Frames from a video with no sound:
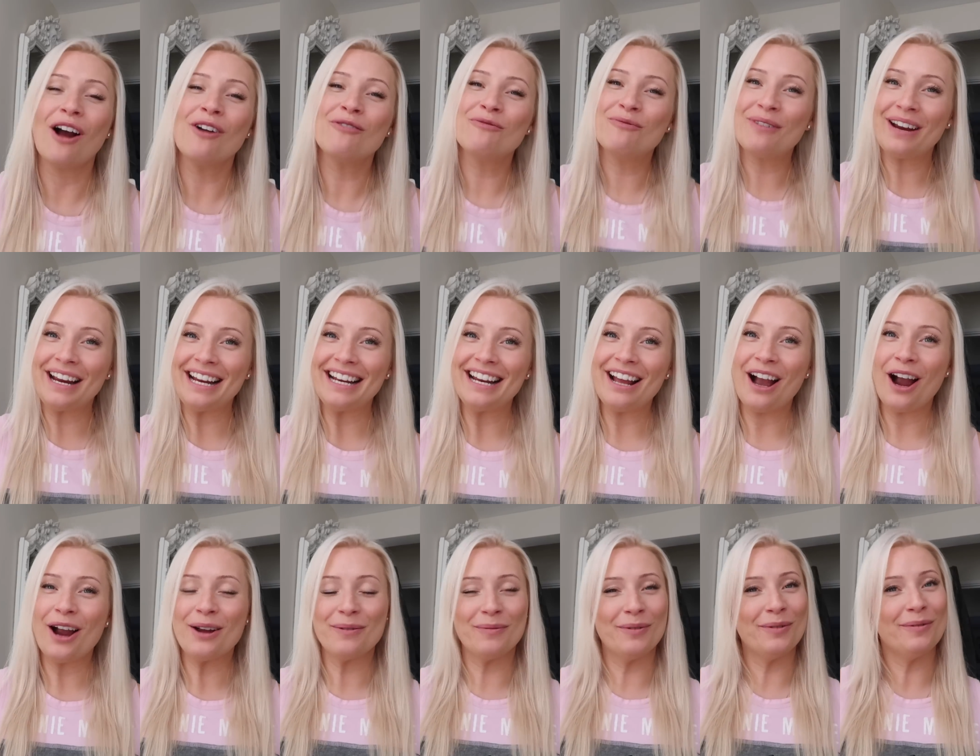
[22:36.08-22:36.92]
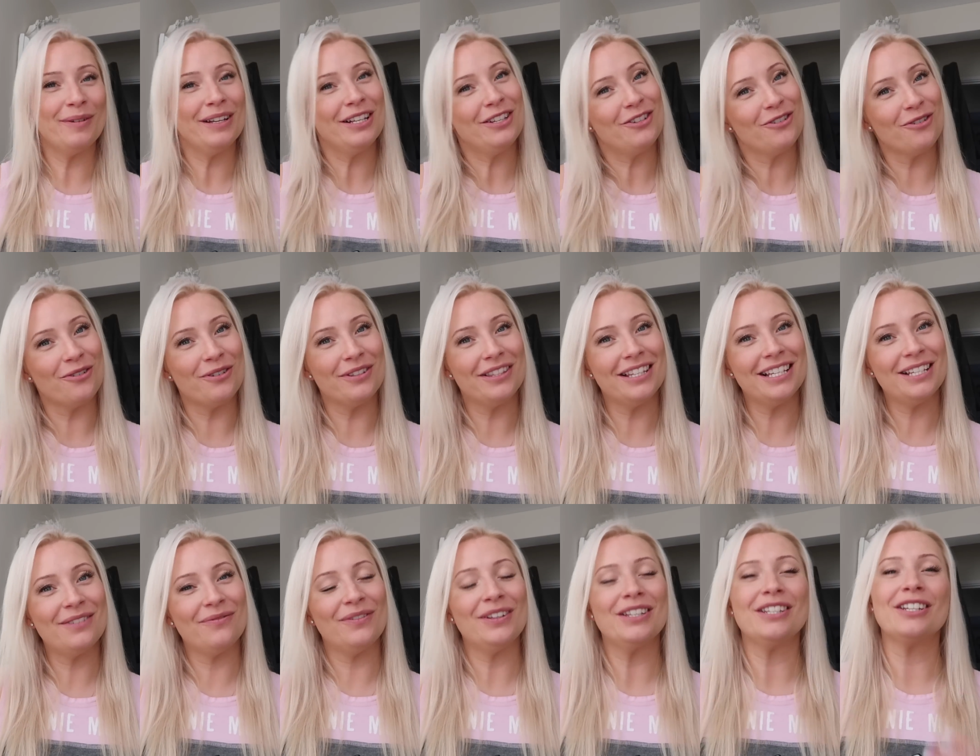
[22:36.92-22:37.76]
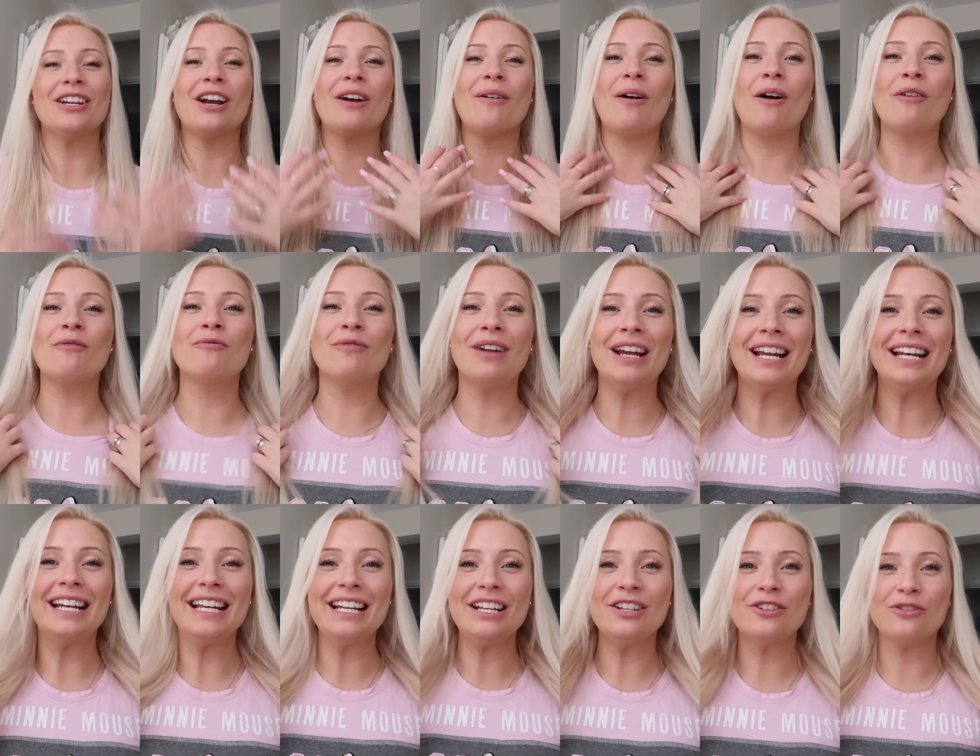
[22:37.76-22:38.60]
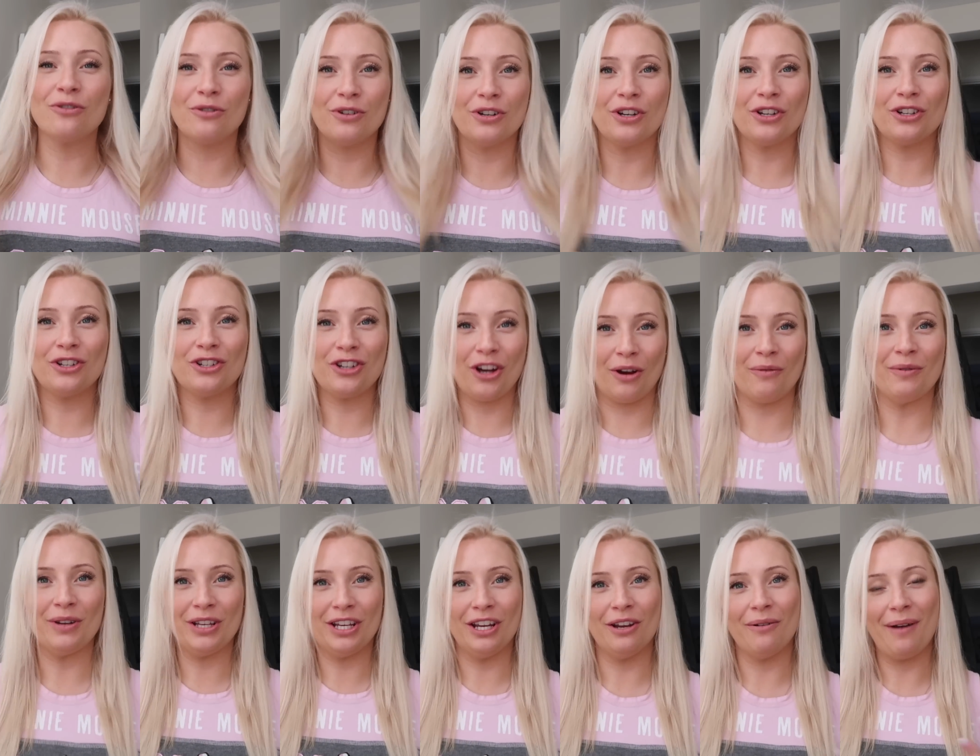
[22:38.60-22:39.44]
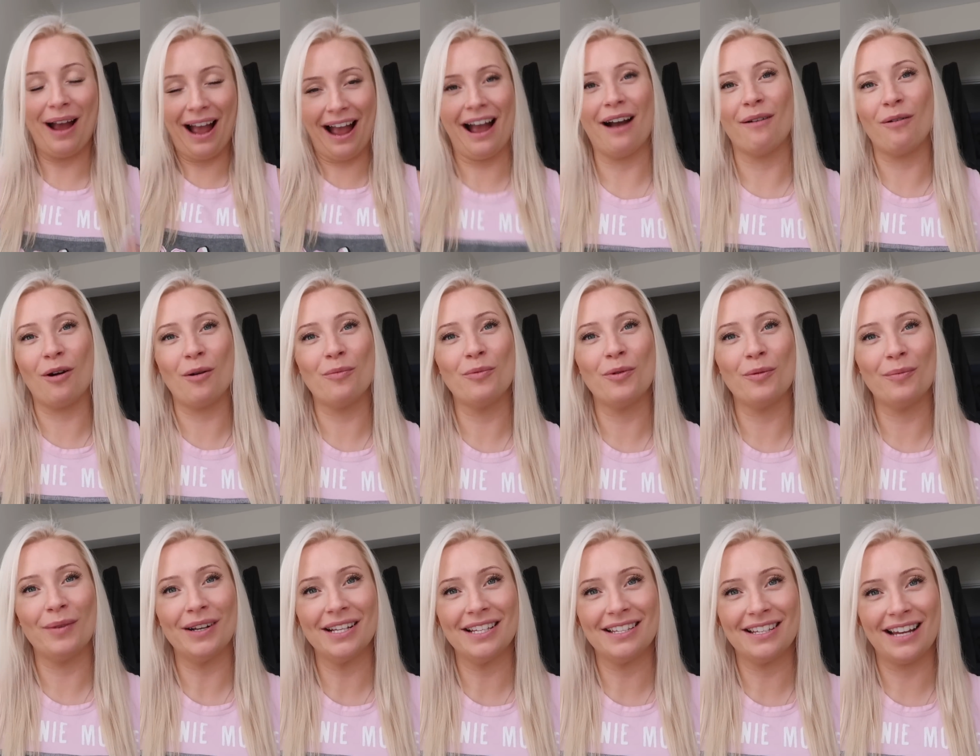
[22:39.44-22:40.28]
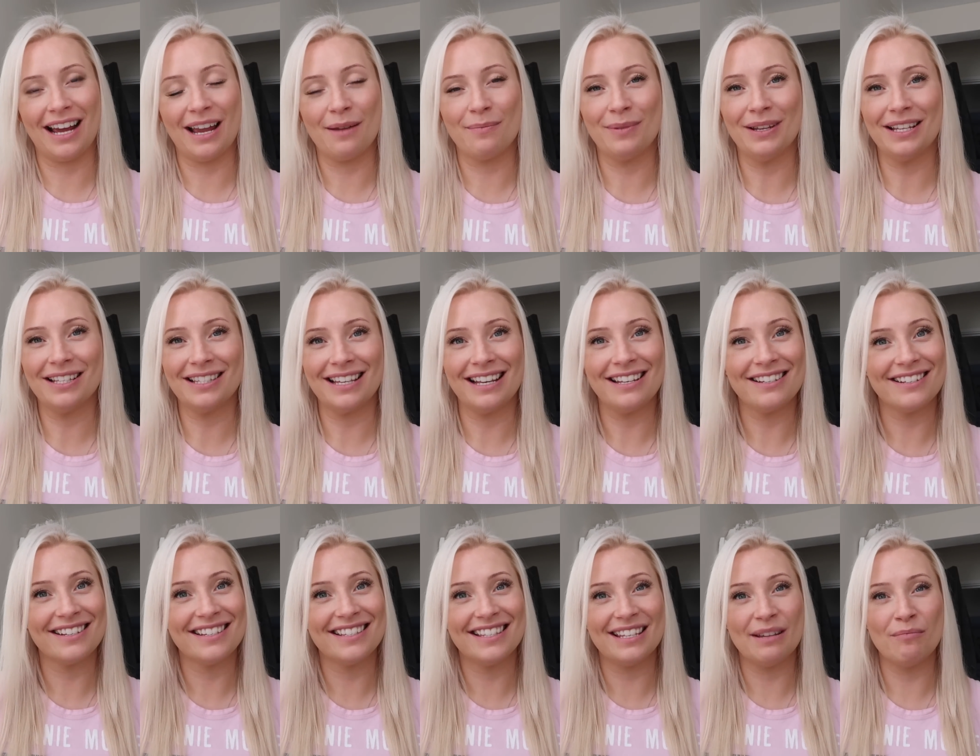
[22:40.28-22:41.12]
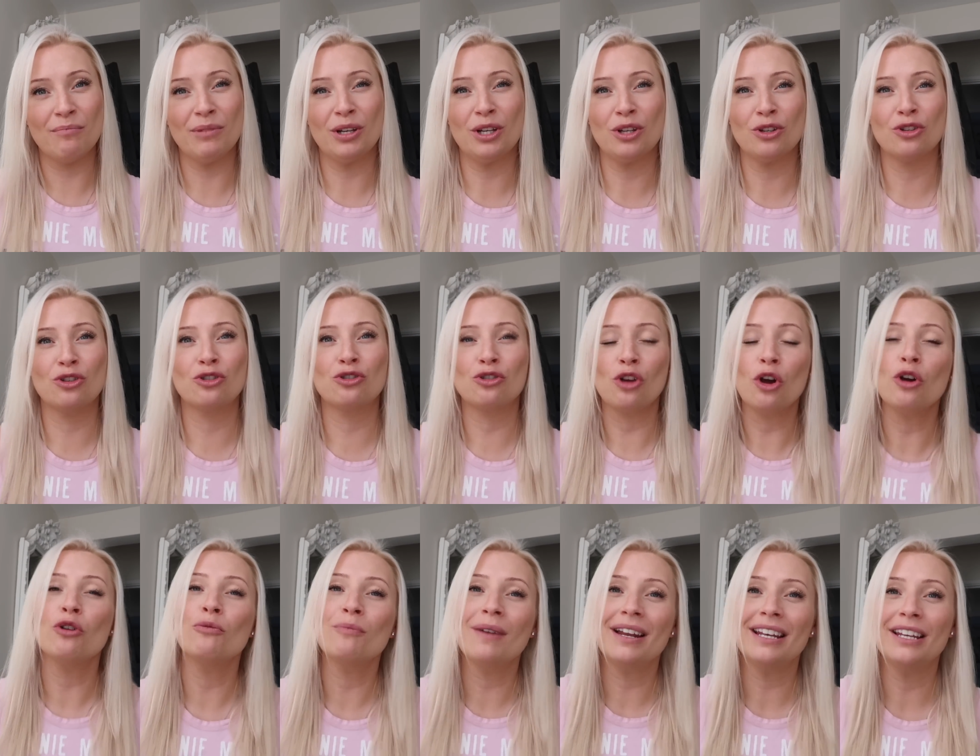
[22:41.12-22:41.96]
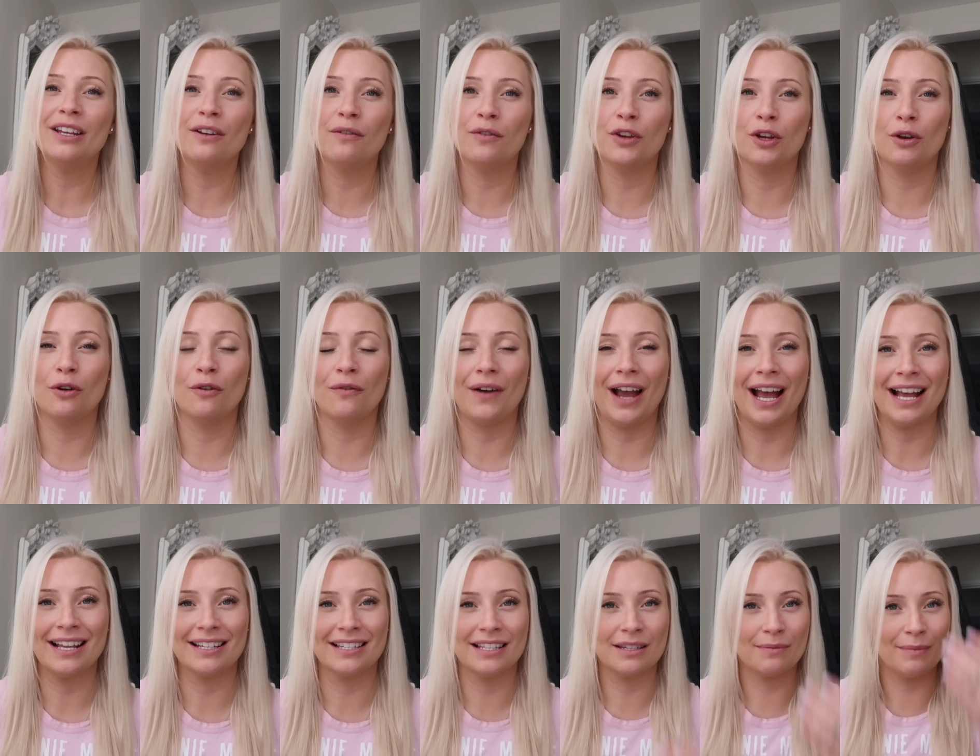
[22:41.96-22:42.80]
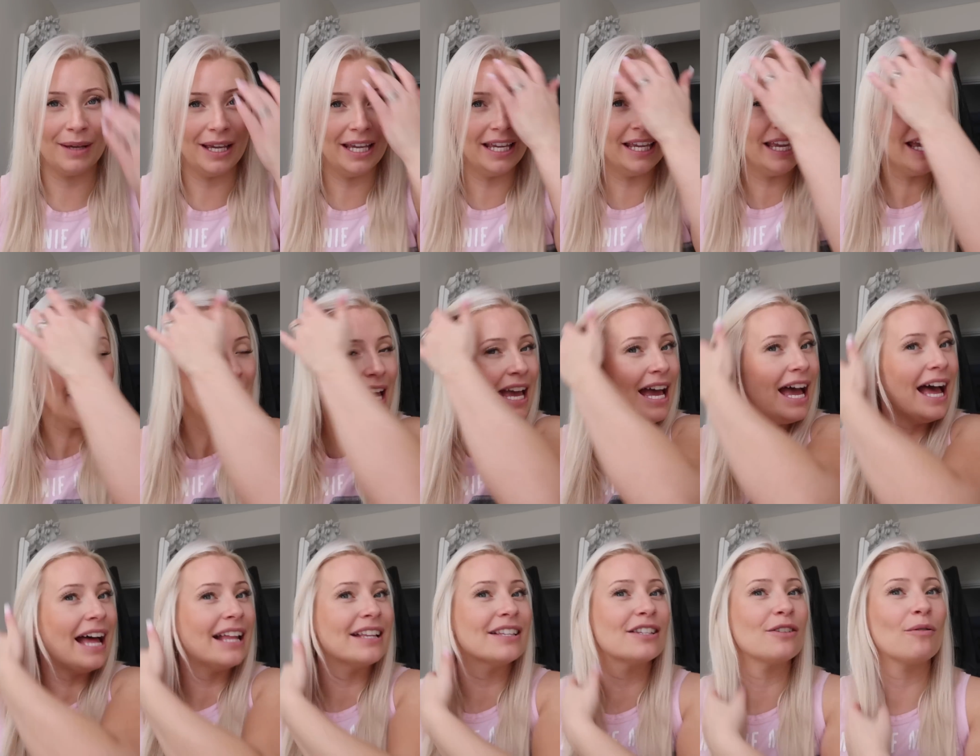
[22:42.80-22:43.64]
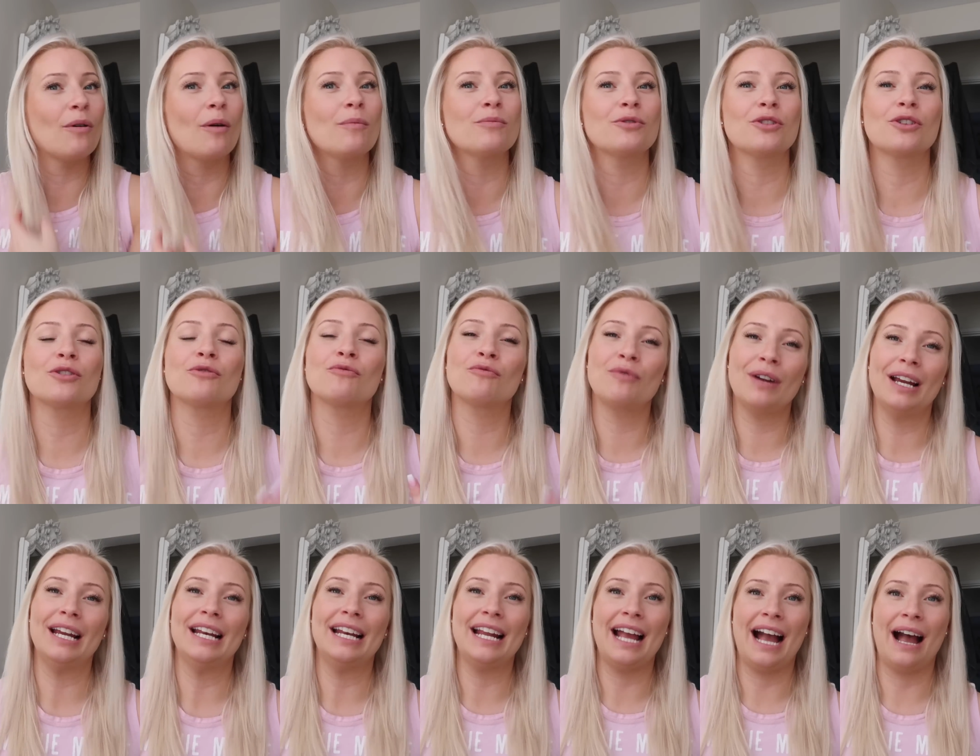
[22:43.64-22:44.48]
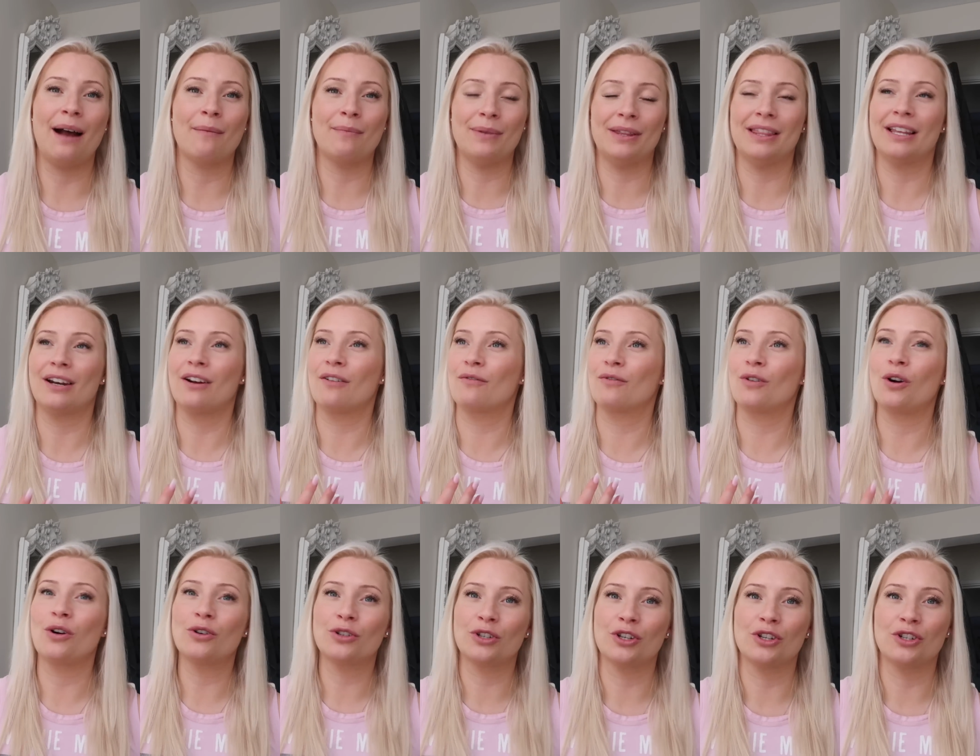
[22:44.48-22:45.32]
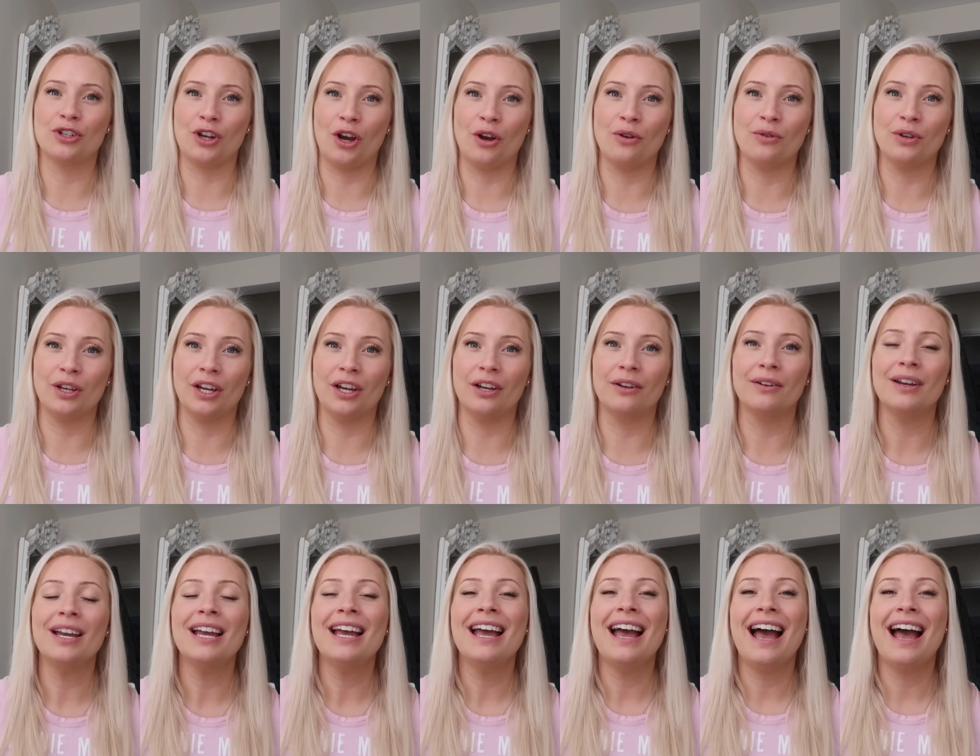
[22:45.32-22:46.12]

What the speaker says: I really hope you enjoyed this video. I really enjoyed showing you how I put my tape extensions in, because so many of you have asked me, and so I'm just really happy that I've got to show you.